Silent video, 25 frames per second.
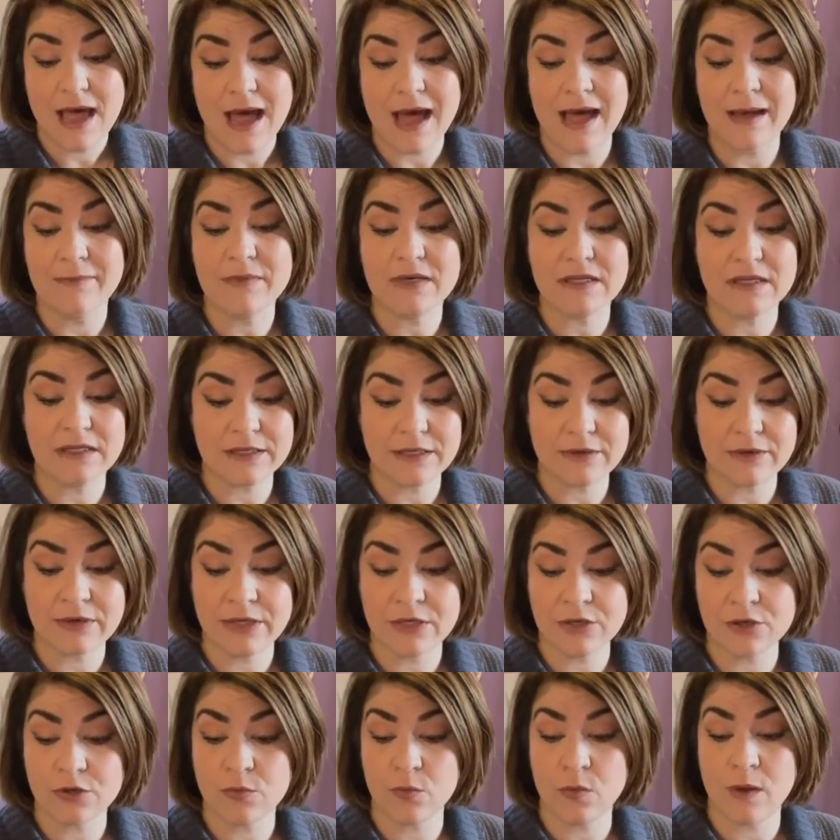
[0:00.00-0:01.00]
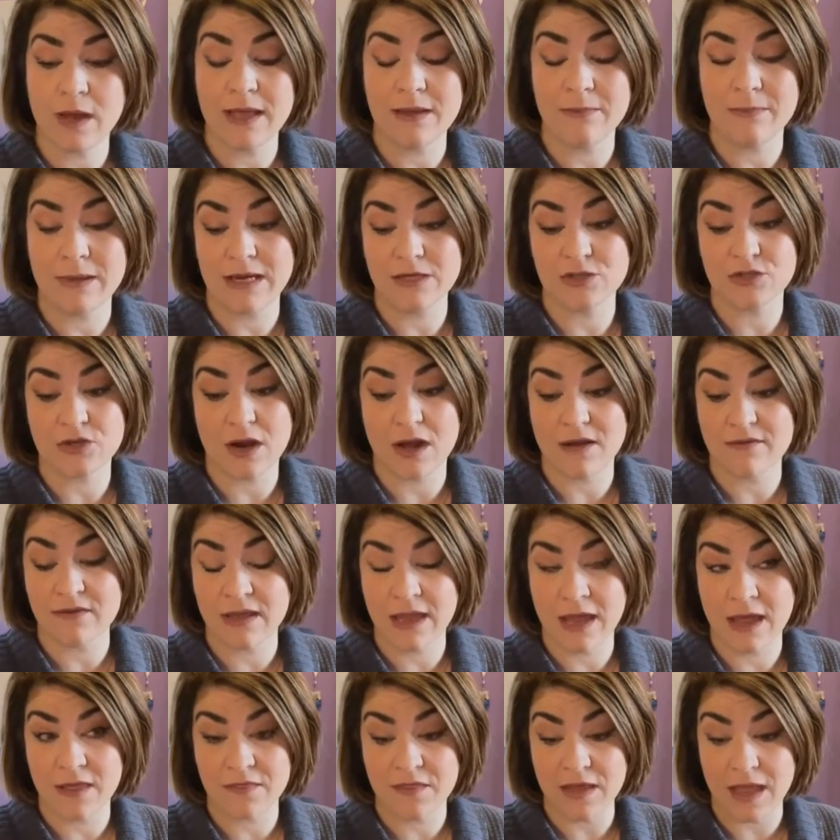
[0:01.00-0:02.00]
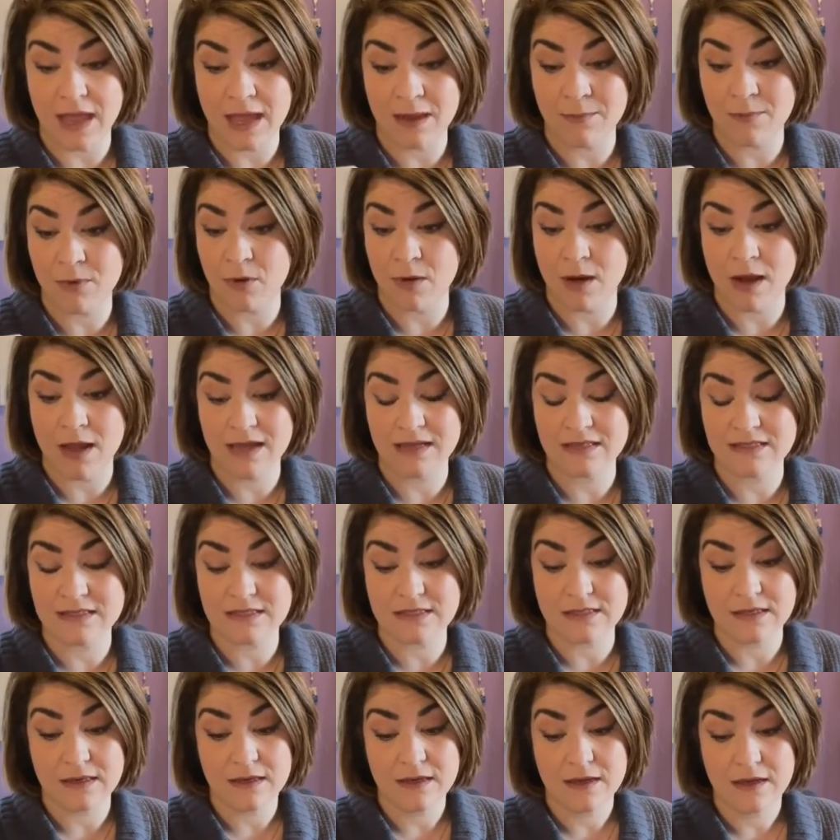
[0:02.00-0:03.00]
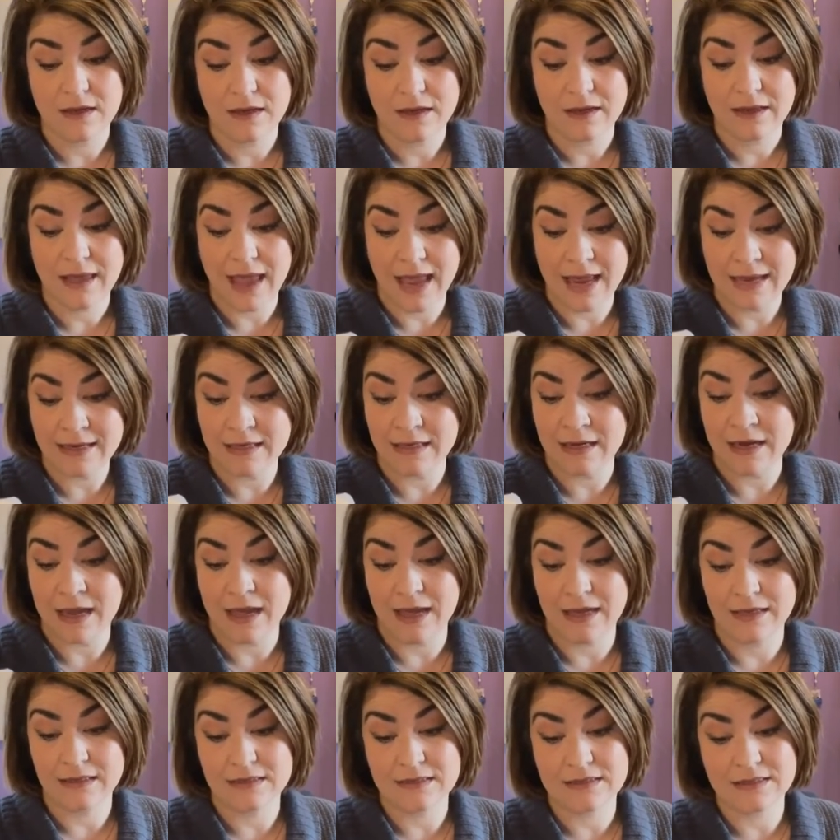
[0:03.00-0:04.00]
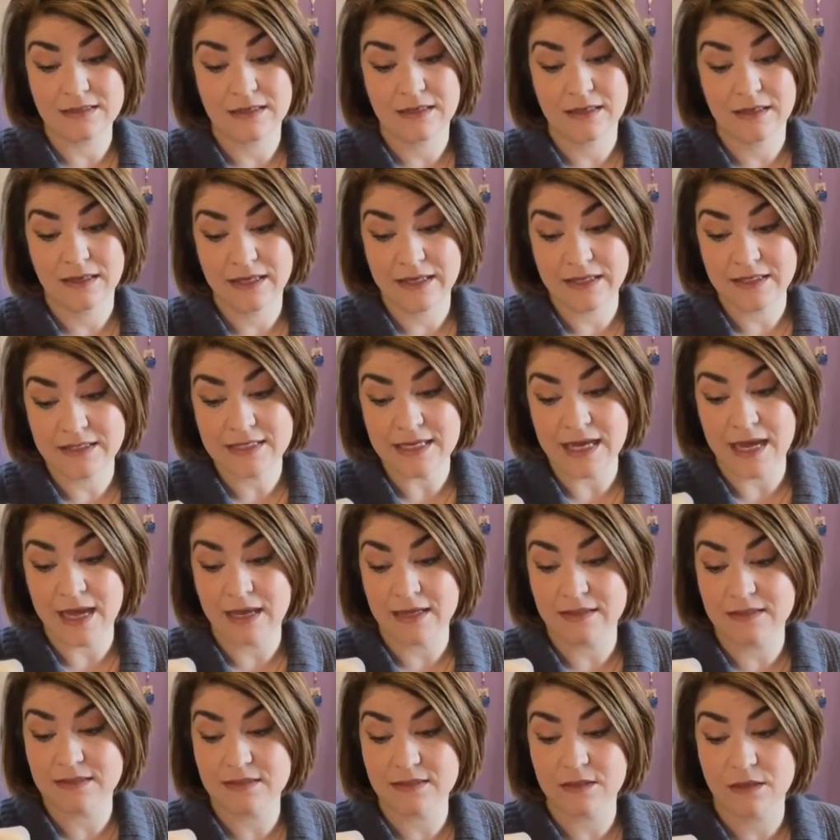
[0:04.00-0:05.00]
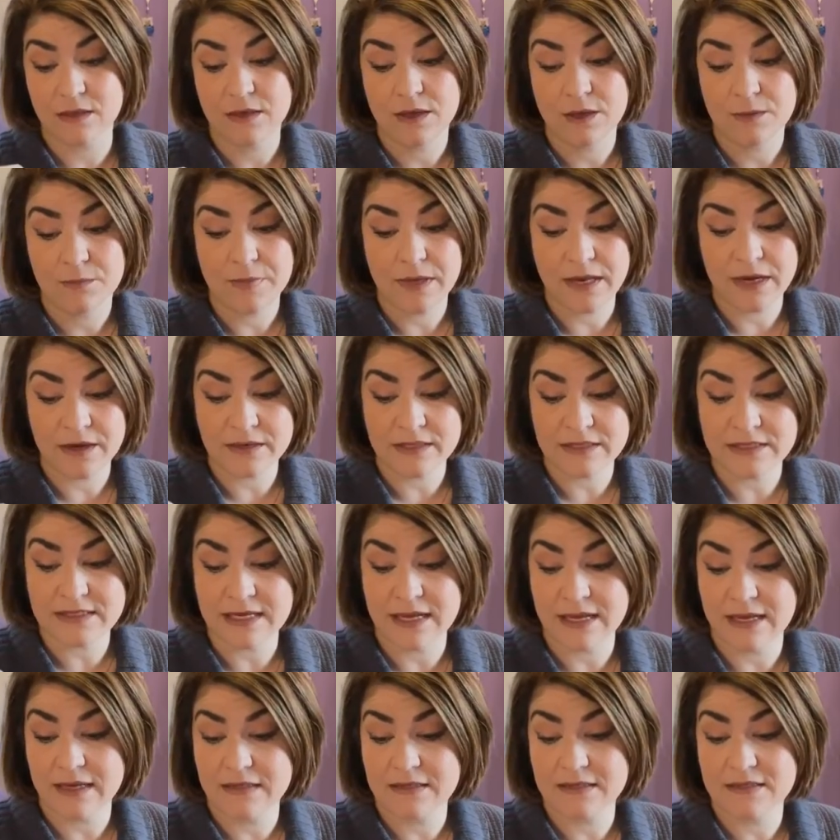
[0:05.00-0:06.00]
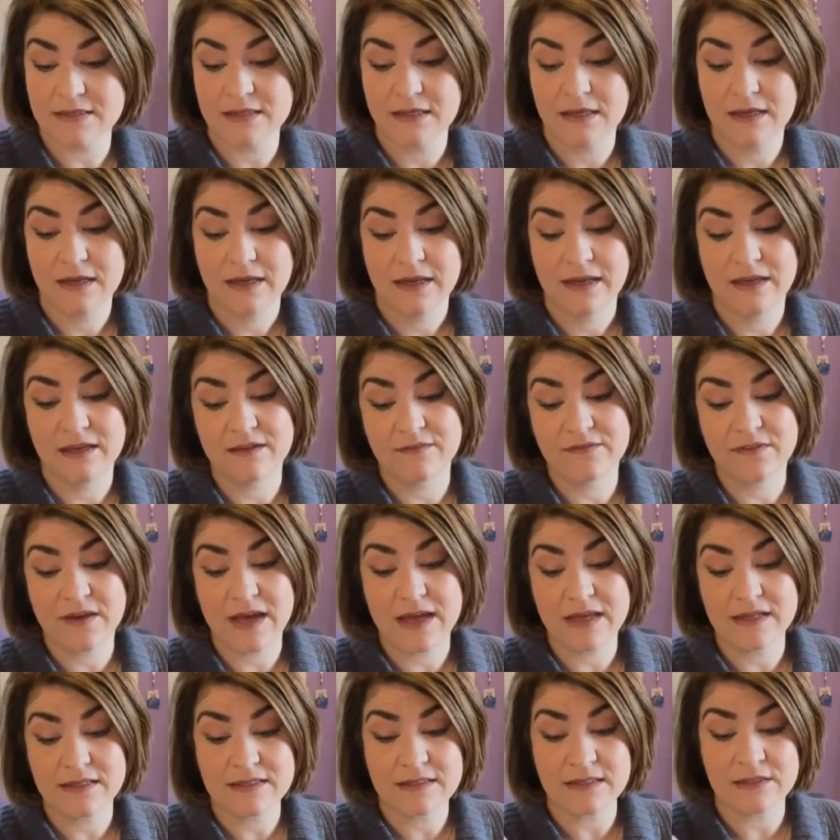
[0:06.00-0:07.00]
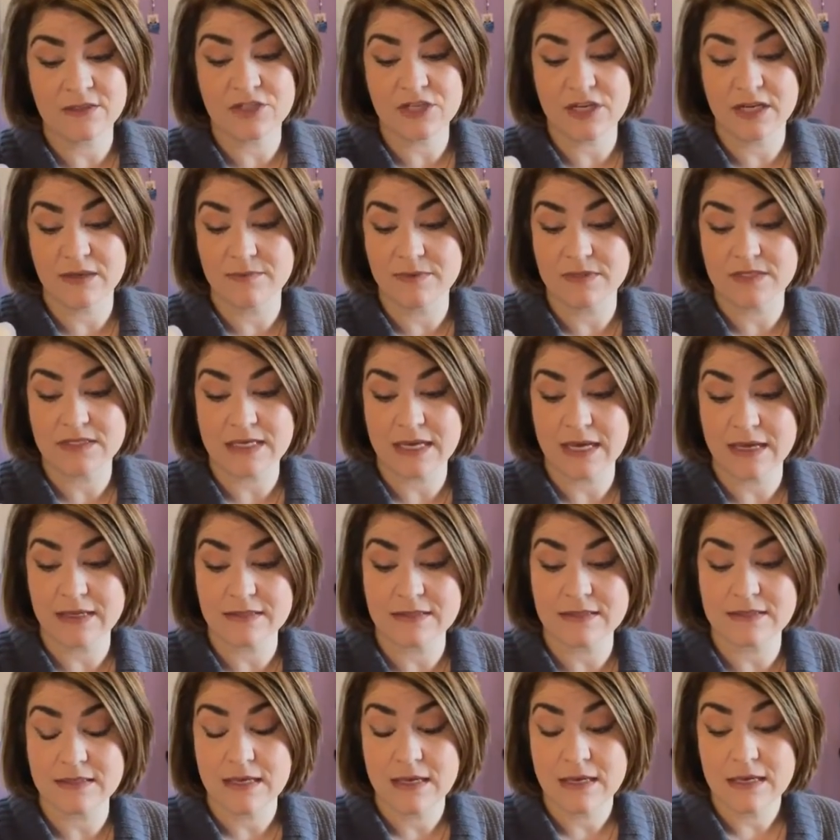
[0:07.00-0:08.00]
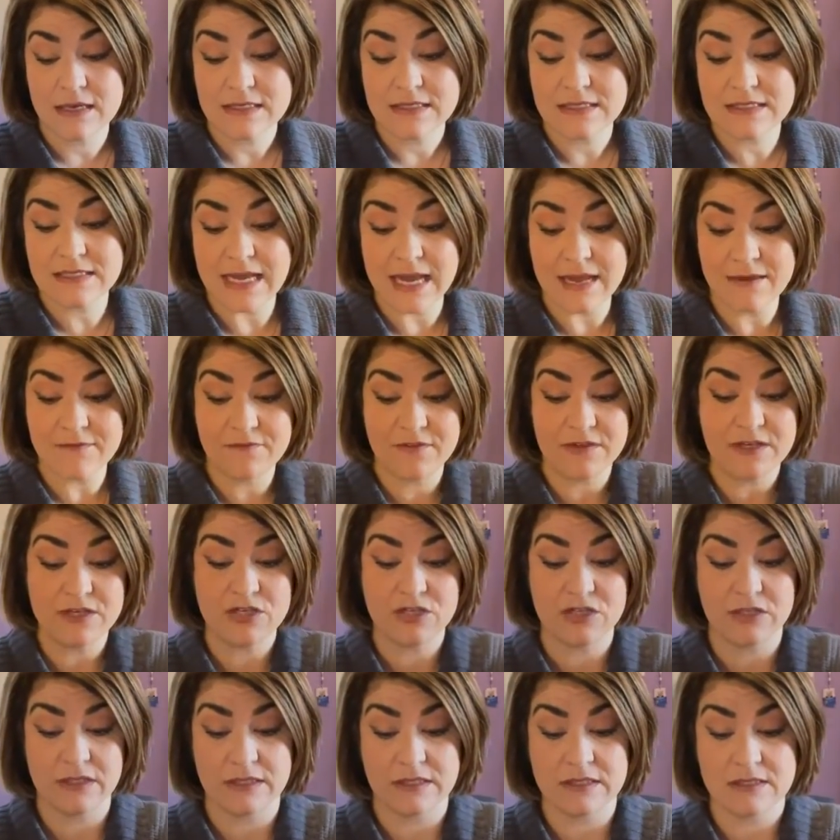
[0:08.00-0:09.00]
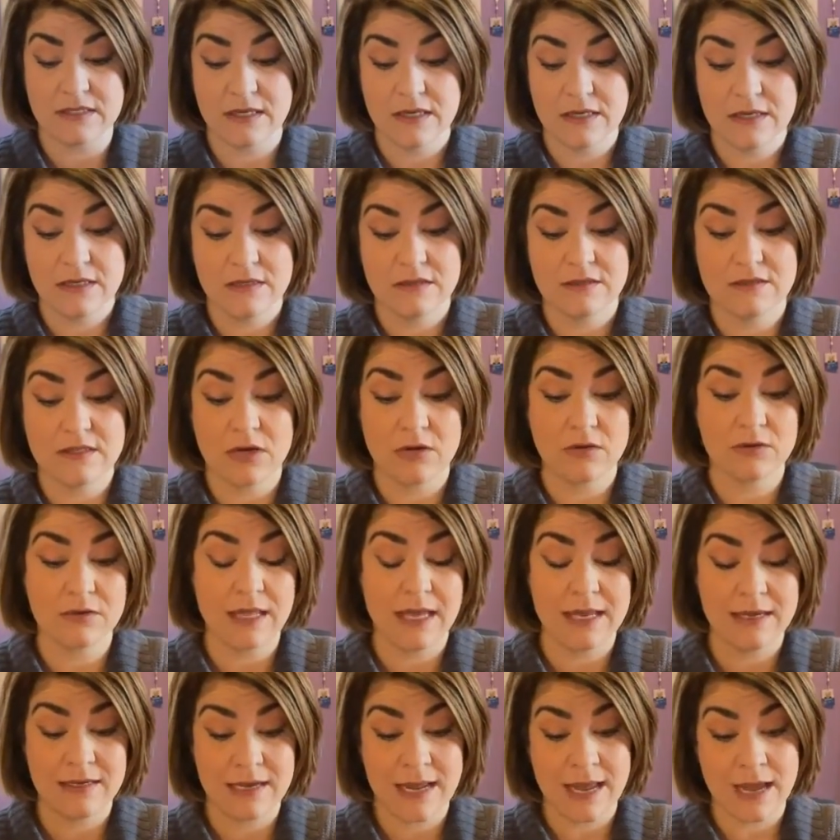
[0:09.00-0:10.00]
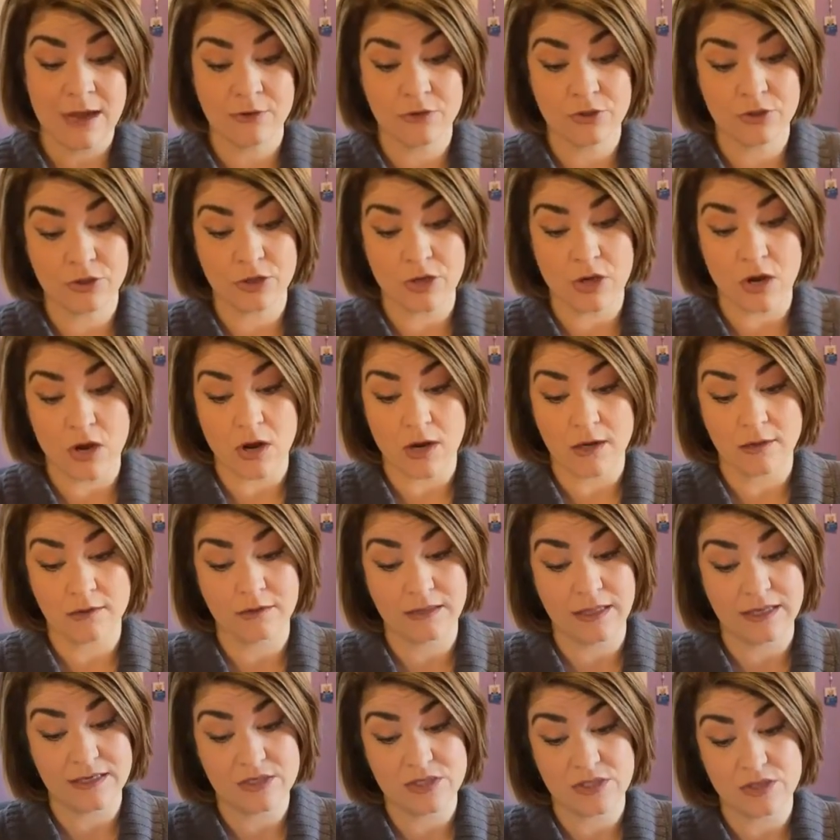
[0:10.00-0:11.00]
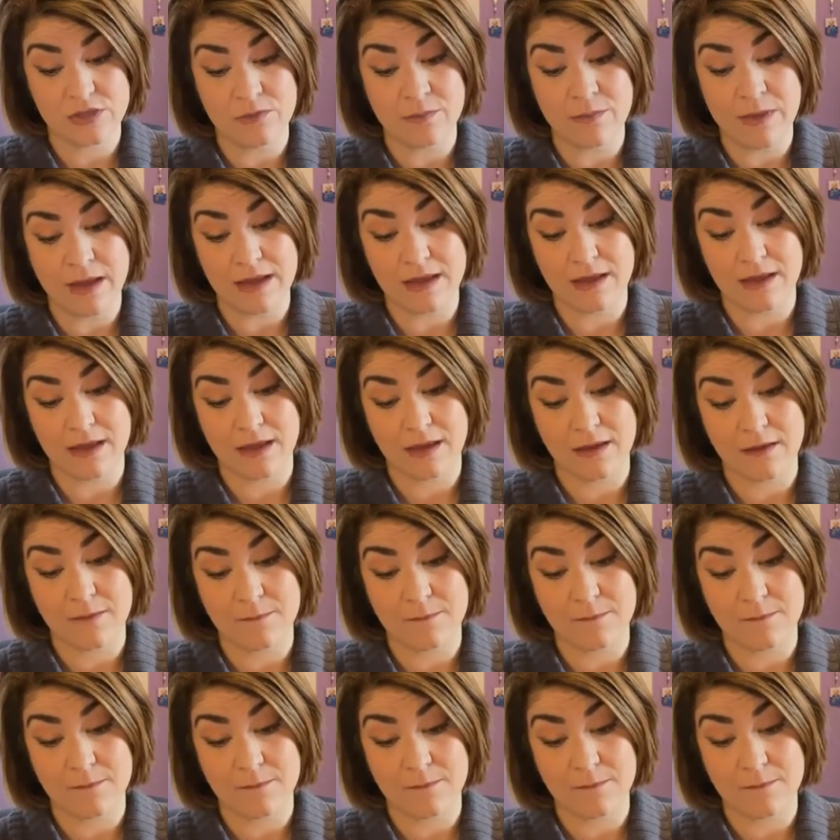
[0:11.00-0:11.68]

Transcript: I'm clearing your way by driving out the Amorites, Canaanites, Hittites, Perizzites, Hivites, and Jebusites. Stay vigilant. Don't let down your guard, lest you make